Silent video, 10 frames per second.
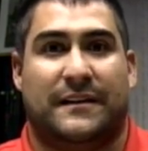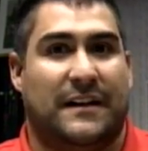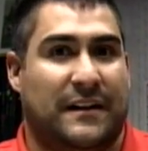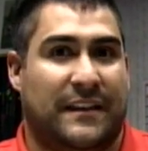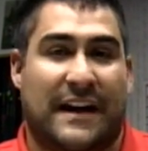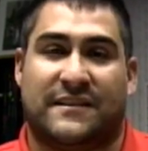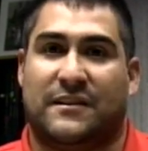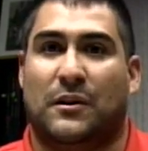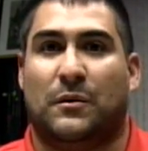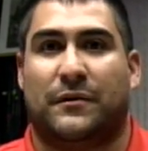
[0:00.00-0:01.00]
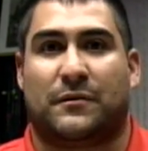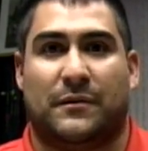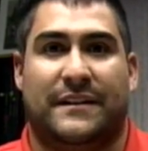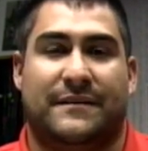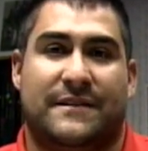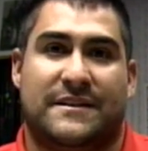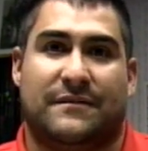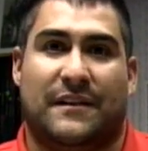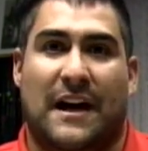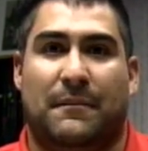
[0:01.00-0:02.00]
They like to go with 3
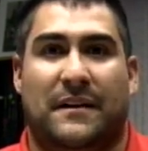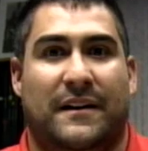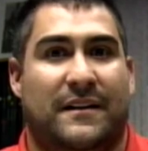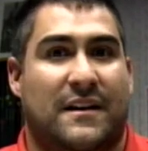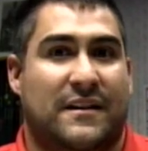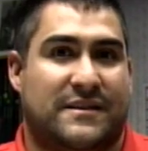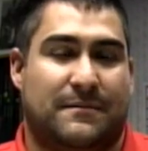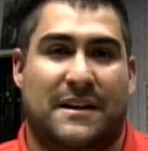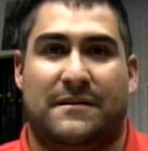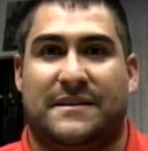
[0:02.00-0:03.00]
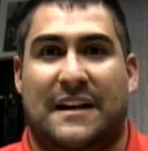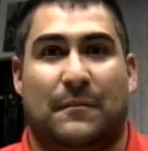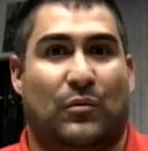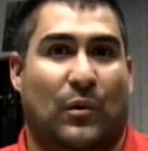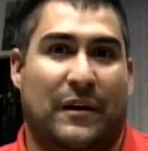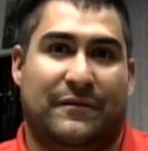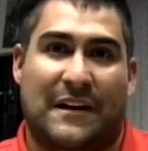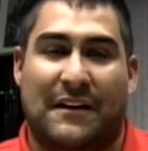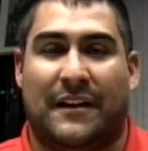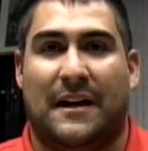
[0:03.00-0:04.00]
defensive linemen. Sometimes they employ
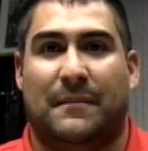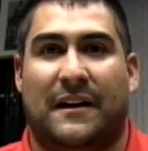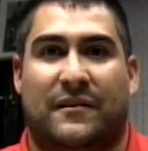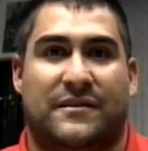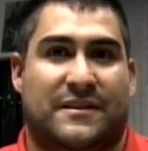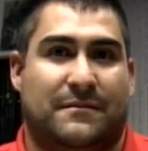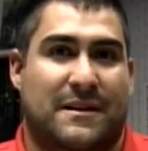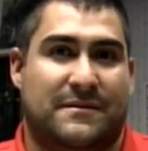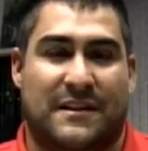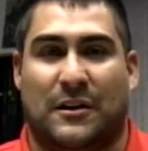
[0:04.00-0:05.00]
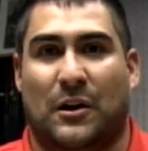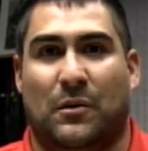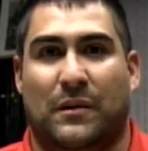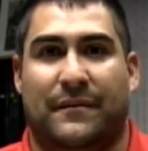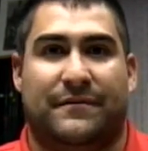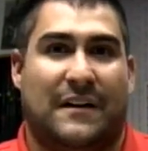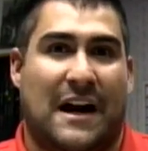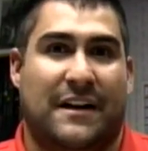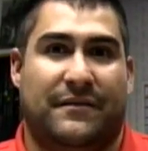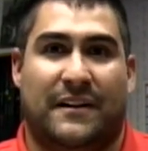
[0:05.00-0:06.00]
5 linebackers. Sometimes they go with
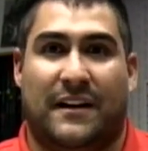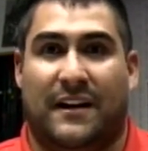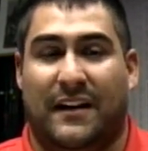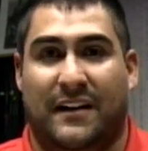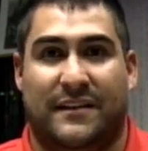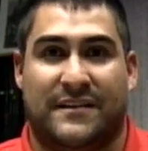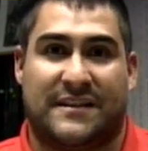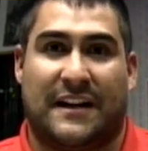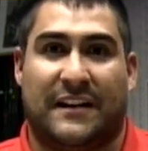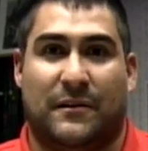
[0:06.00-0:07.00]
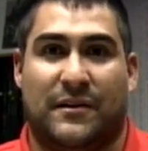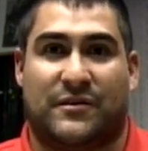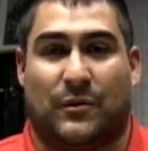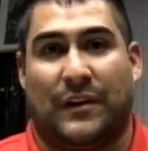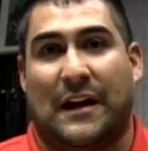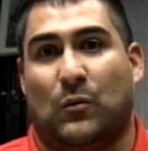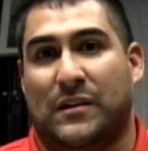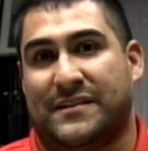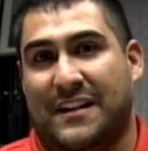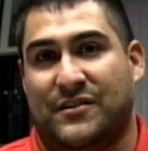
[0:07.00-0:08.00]
5 in the secondary, sort of like
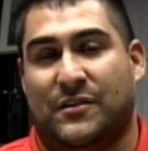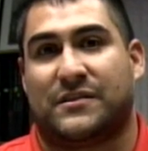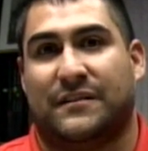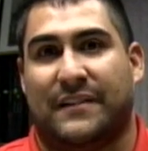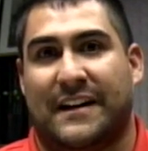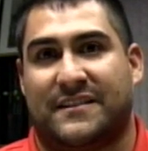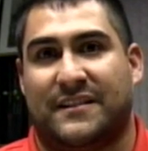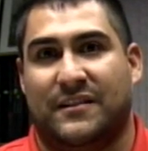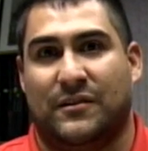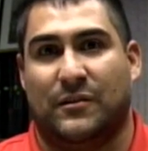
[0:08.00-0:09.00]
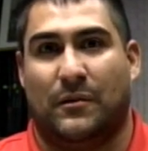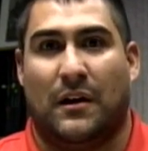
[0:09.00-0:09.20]
what St. Joseph likes to do.